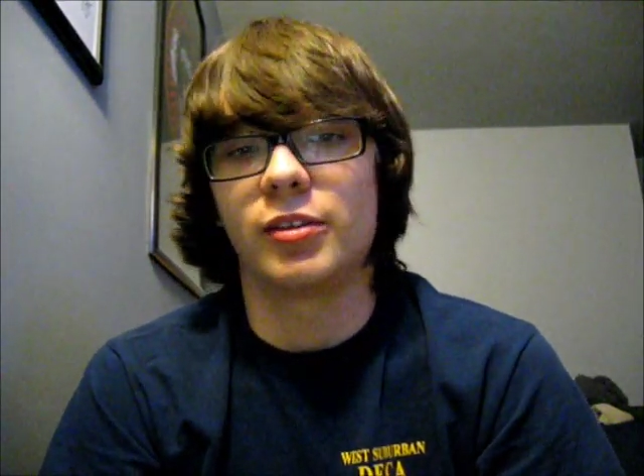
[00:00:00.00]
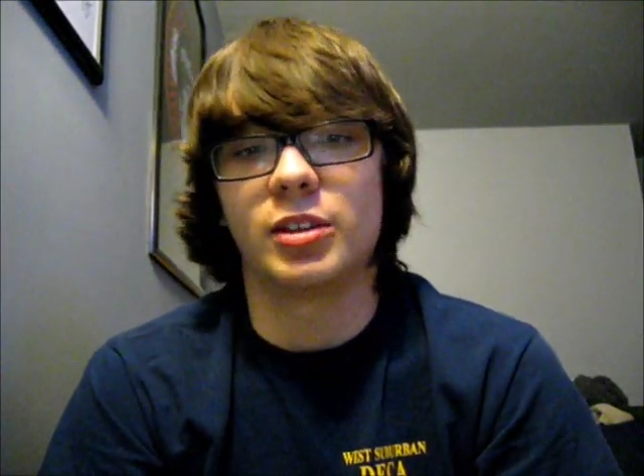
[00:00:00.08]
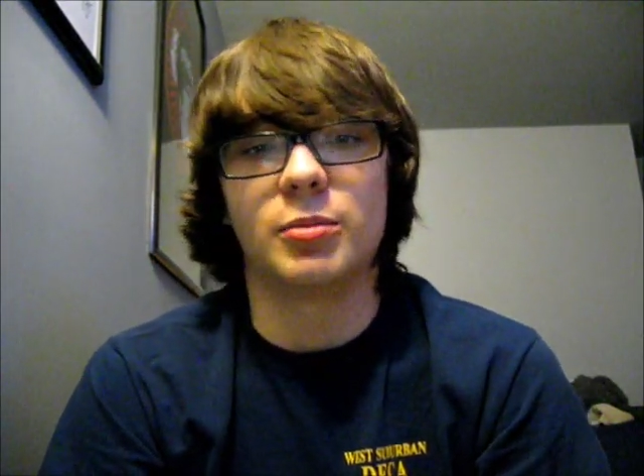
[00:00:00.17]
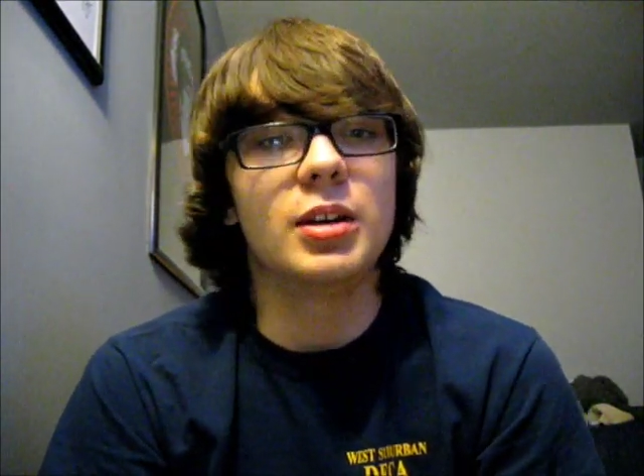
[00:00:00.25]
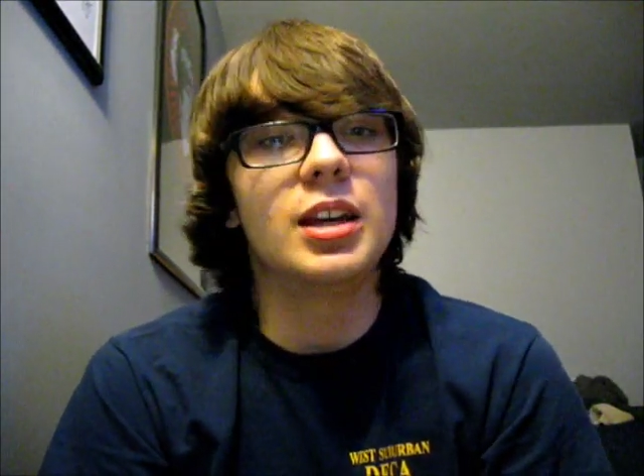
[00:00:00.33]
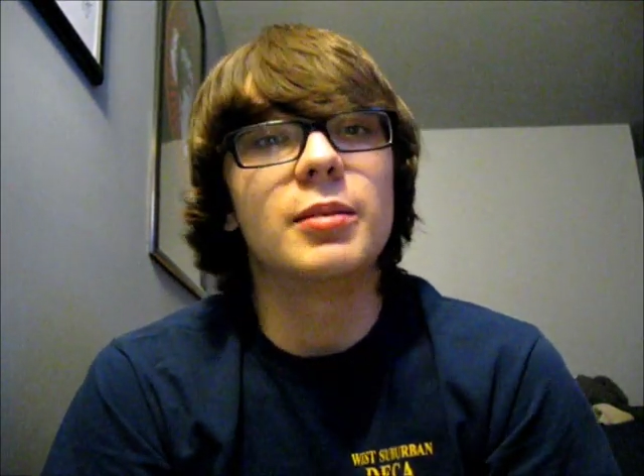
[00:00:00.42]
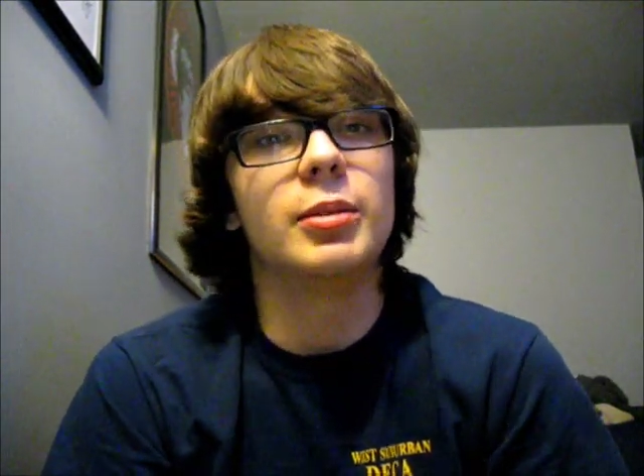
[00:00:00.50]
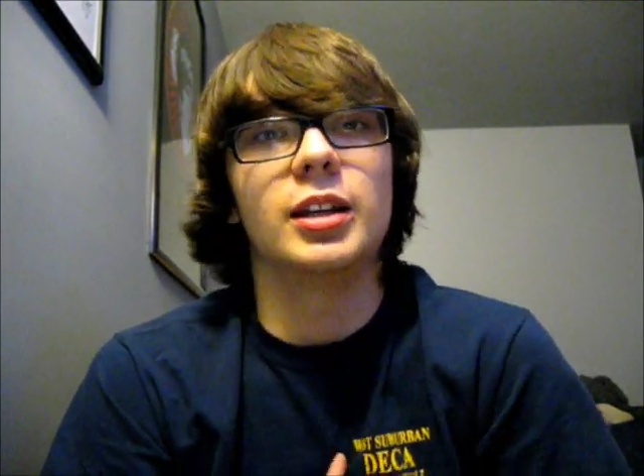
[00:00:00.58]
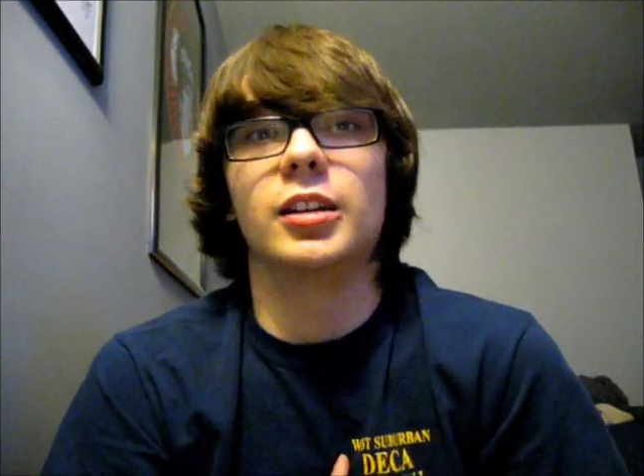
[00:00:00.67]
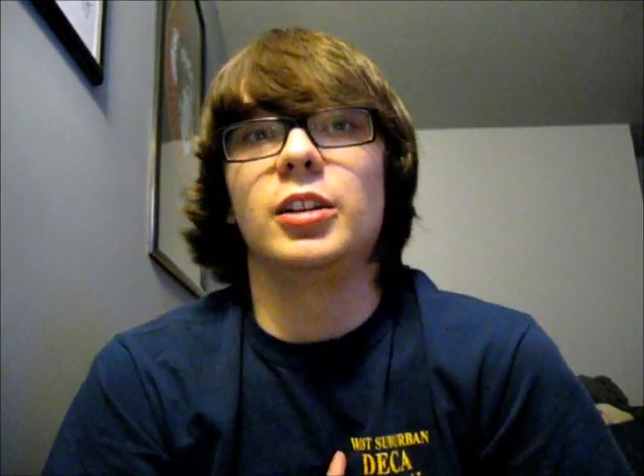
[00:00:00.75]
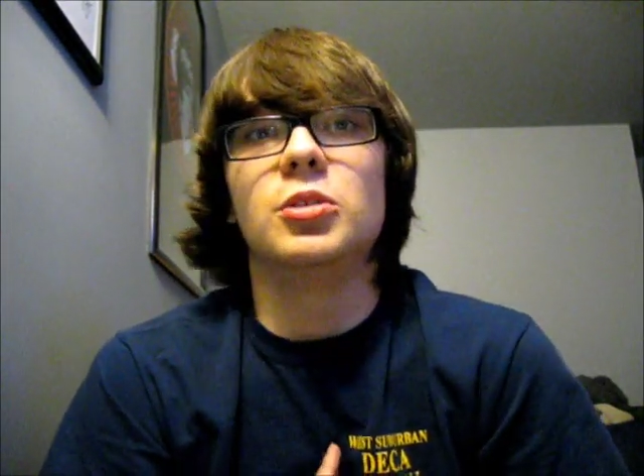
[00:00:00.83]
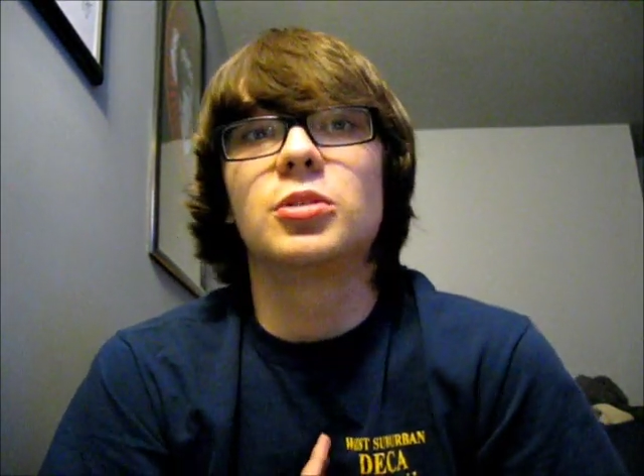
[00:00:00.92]
if it's me
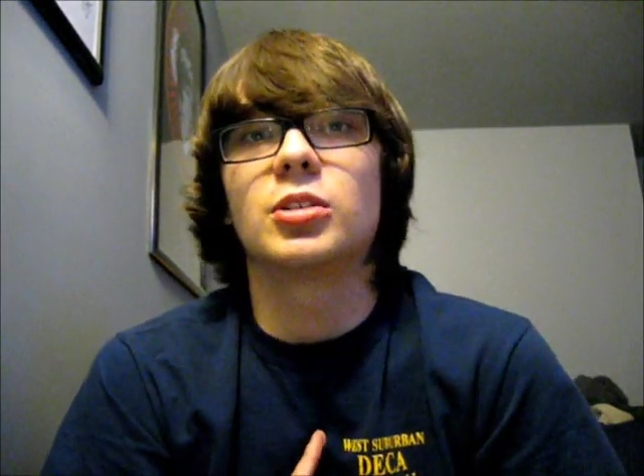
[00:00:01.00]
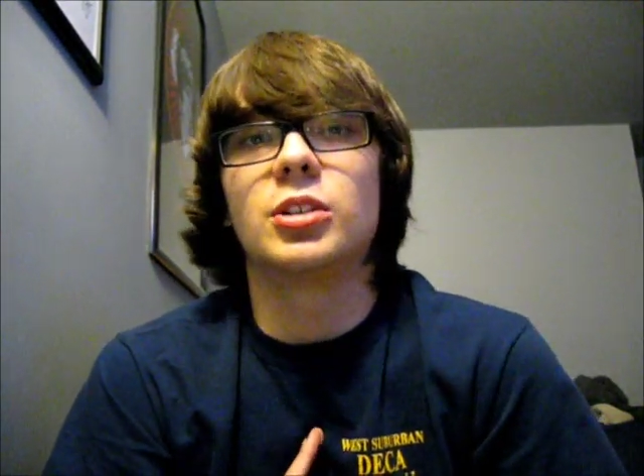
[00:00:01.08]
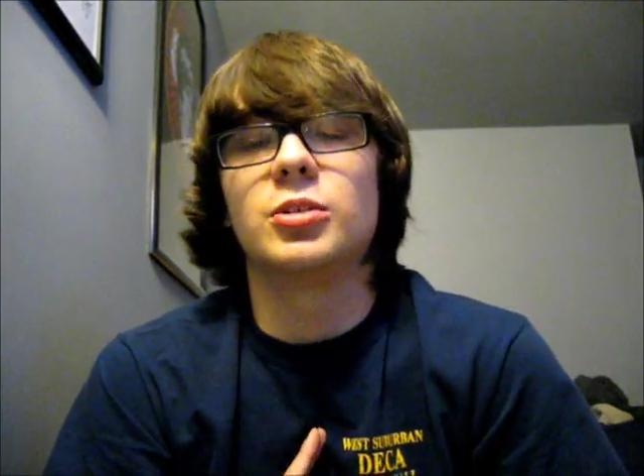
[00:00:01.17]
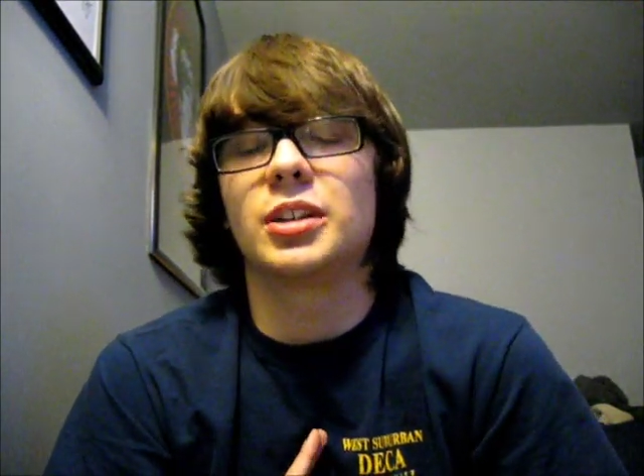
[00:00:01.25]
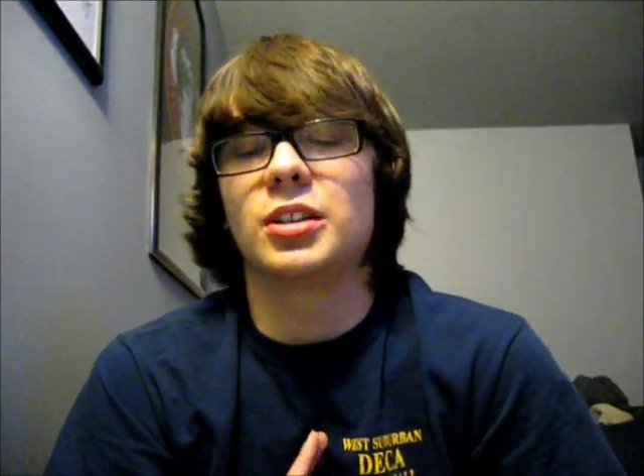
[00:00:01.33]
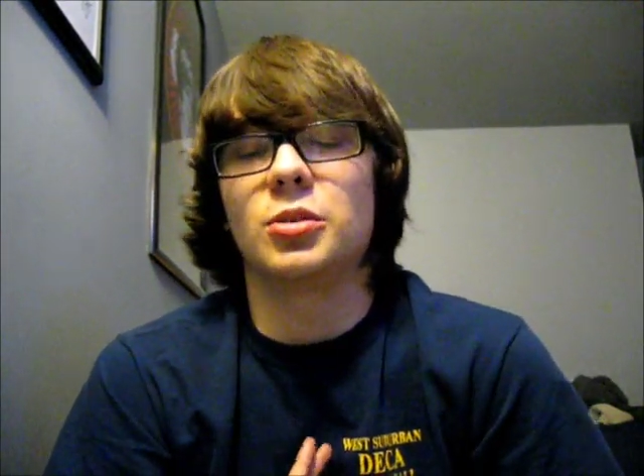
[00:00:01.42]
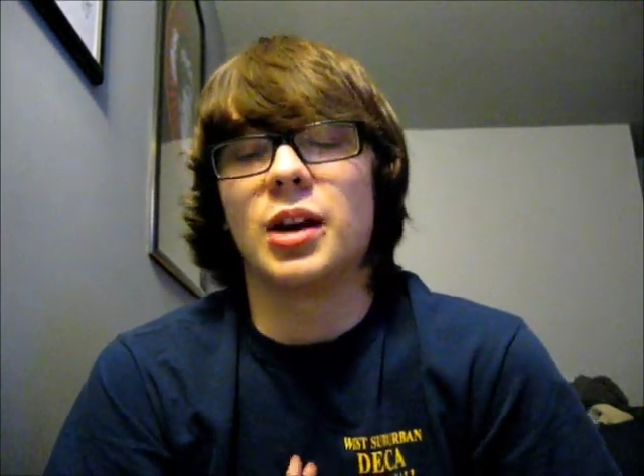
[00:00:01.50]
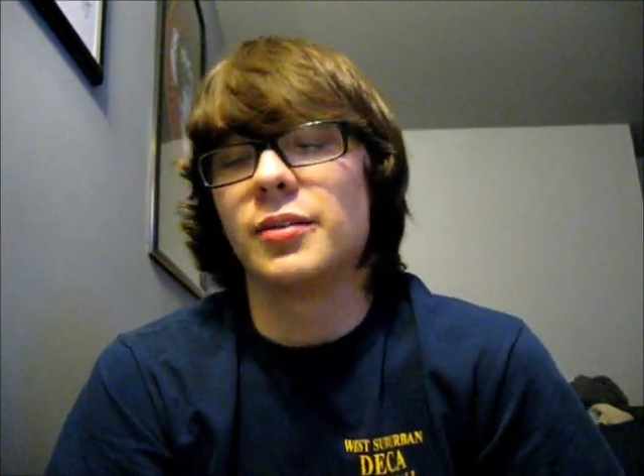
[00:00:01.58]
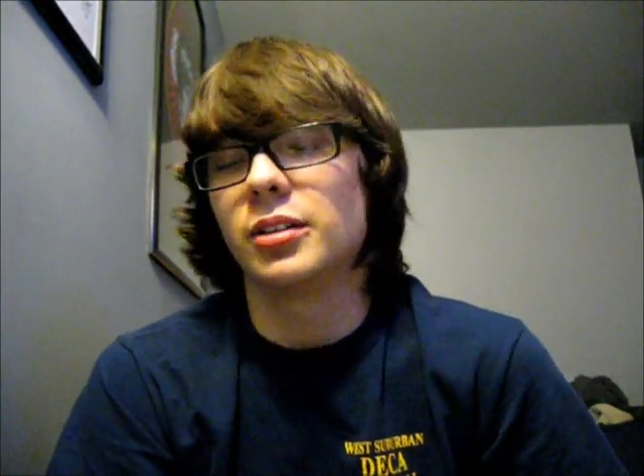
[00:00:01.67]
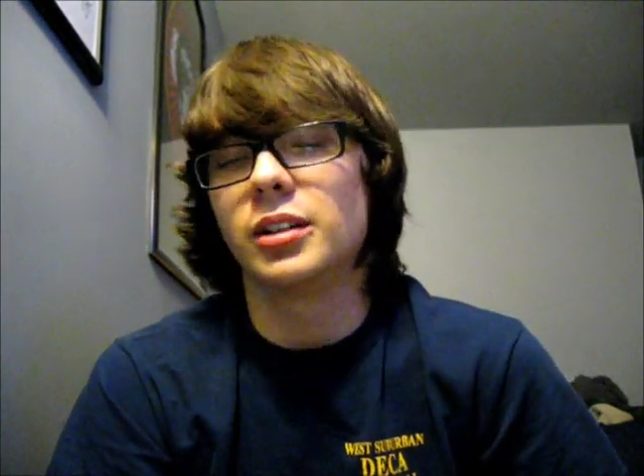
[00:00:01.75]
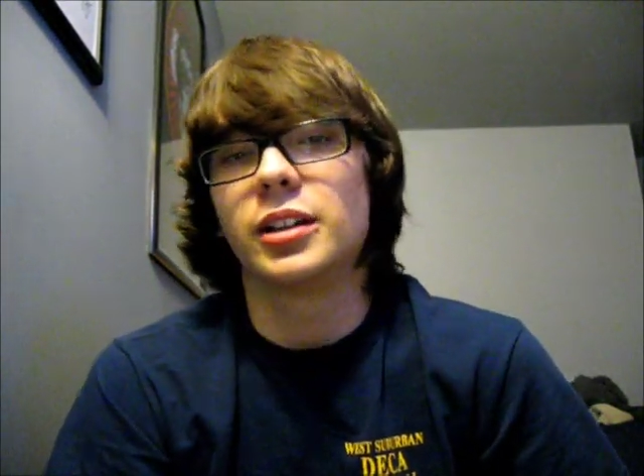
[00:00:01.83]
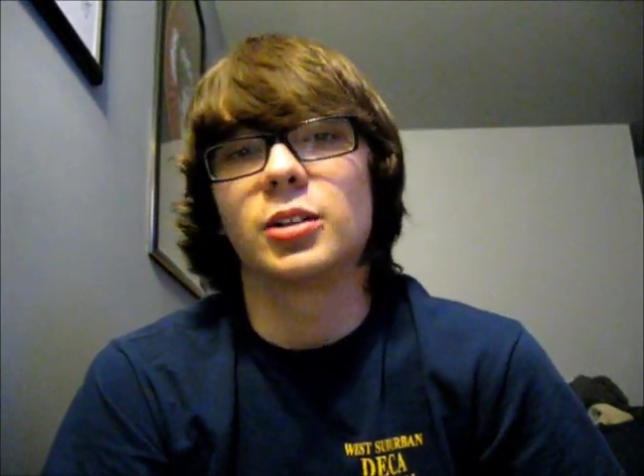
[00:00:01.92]
being a user using it too
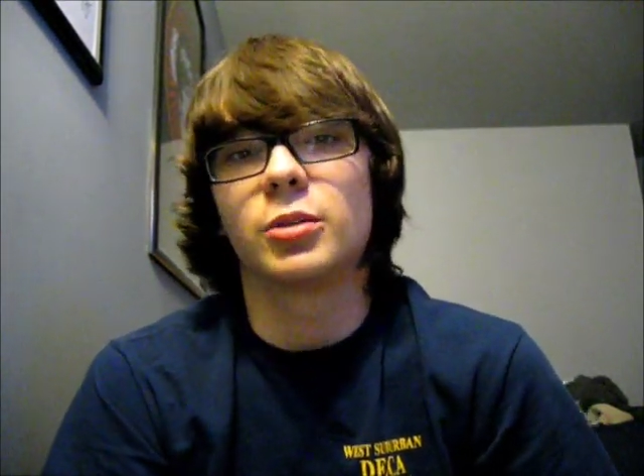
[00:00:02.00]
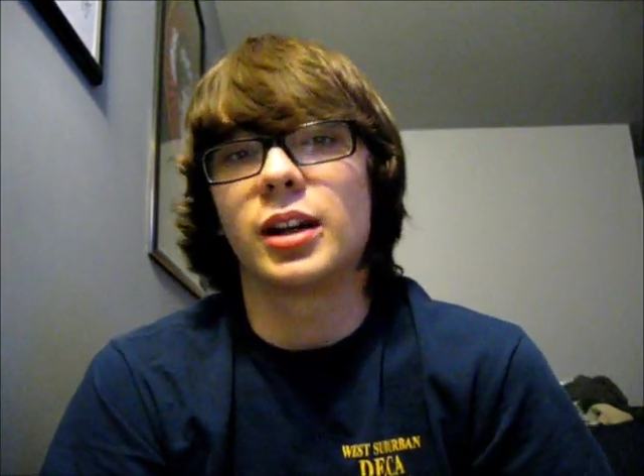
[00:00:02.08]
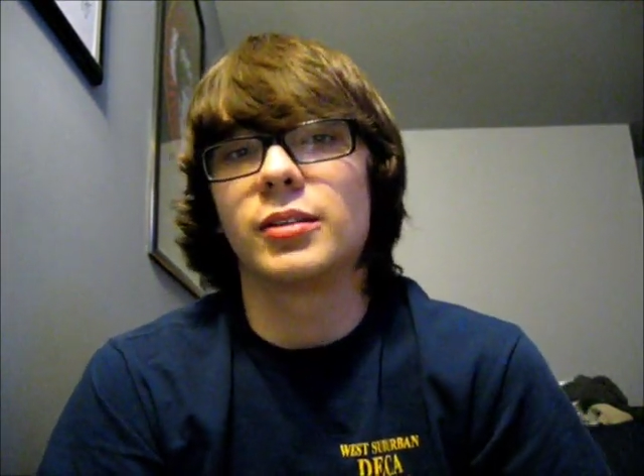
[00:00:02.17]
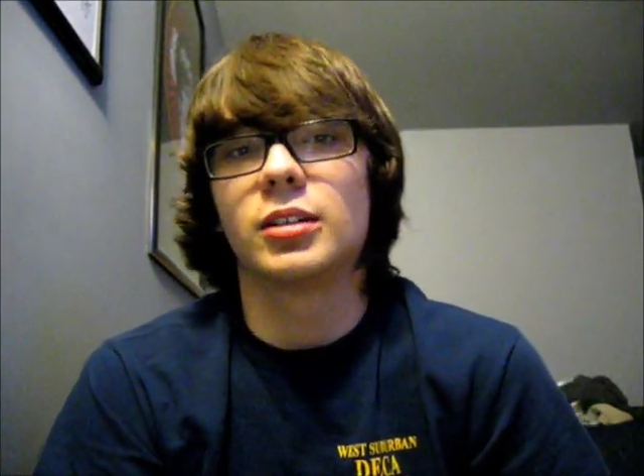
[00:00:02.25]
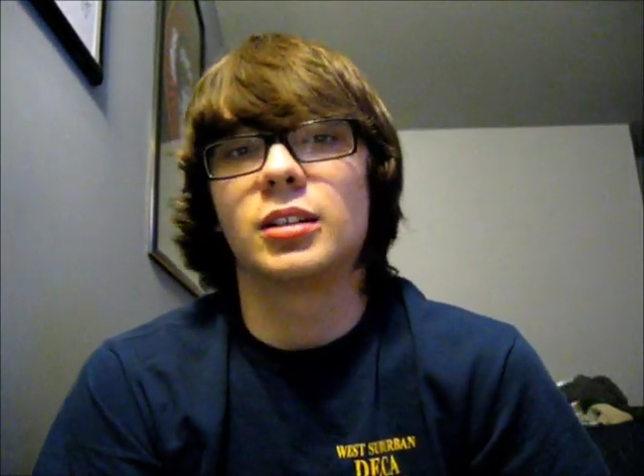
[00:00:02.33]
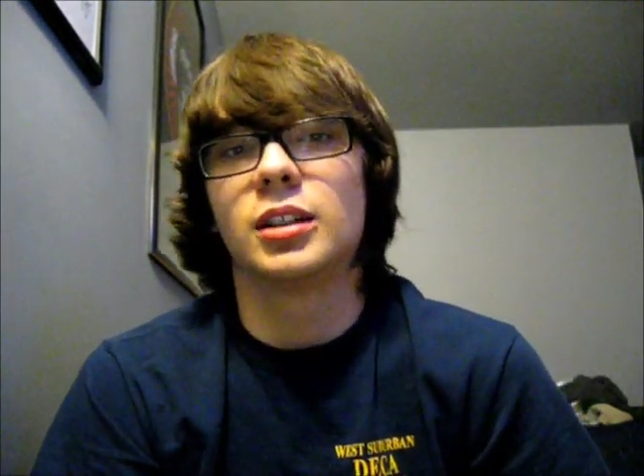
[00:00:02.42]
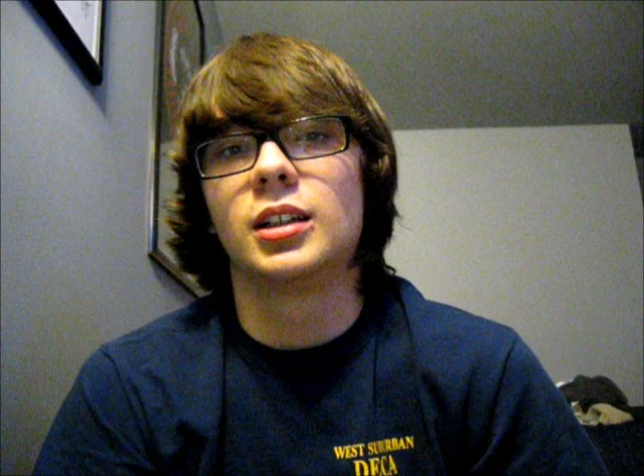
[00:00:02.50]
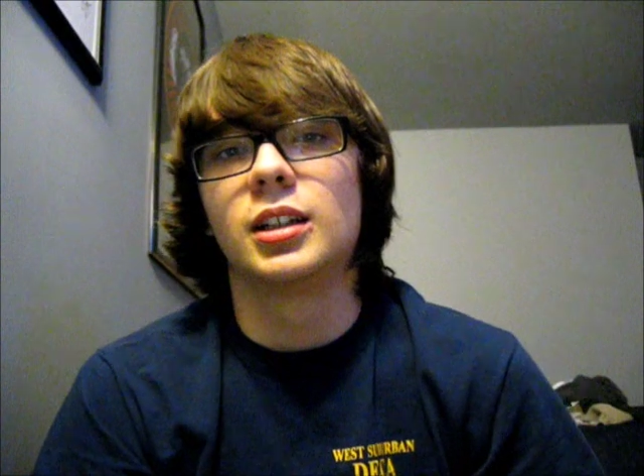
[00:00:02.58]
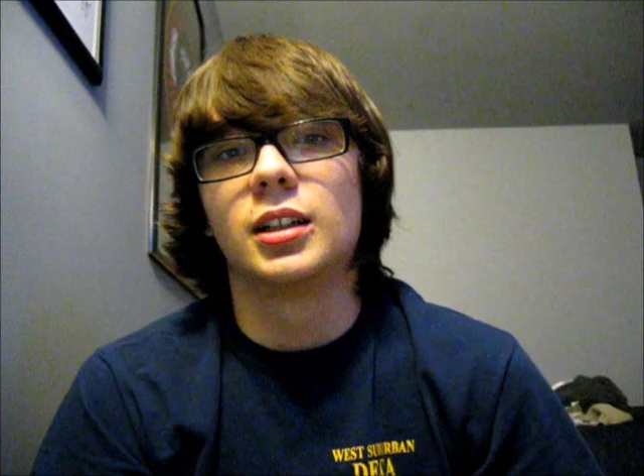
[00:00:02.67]
heavily or whatever.